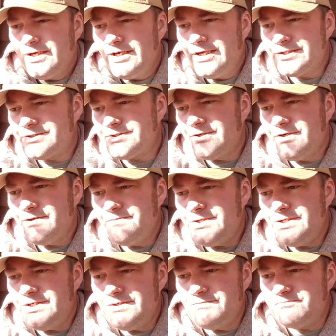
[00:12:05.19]
it's going to
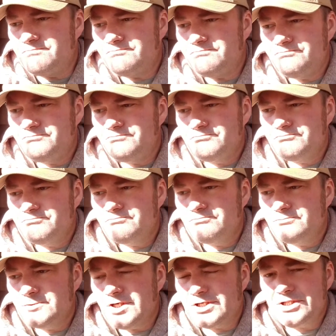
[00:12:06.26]
be
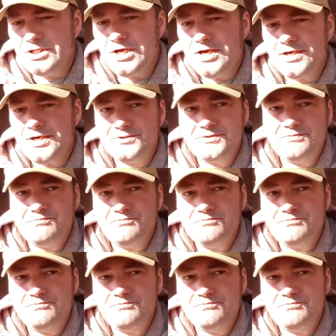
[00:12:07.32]
a class